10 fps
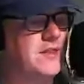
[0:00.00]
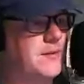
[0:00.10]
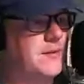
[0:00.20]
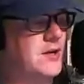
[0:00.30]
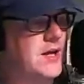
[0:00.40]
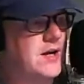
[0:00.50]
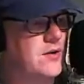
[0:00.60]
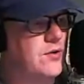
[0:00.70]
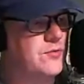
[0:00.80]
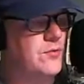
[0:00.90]
but I think I'm going to
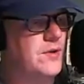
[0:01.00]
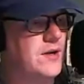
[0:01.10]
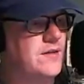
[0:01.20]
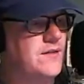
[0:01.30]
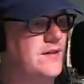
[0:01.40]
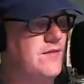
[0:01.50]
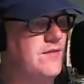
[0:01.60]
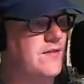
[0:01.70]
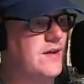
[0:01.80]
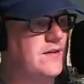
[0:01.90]
kind of go through there and see
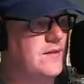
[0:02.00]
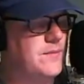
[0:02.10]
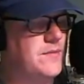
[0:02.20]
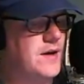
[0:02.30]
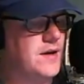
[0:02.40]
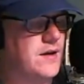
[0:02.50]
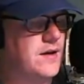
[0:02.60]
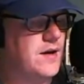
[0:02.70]
if I've got something I can cut